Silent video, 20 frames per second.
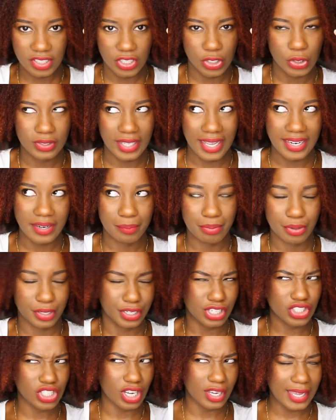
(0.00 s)
you know, like the
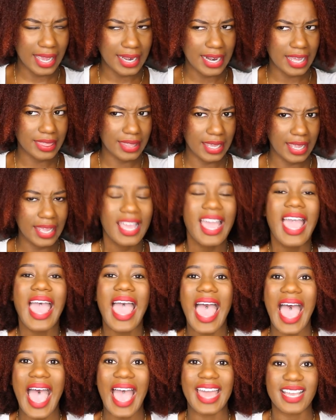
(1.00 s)
prediction kind of thing.
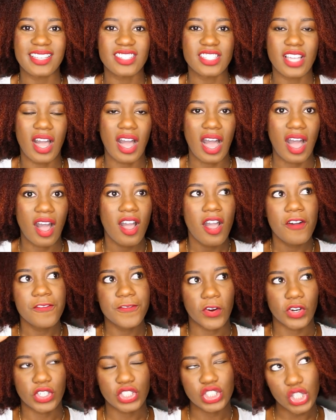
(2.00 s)
And I saw
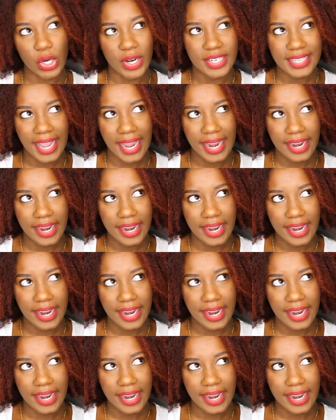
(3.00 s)
for short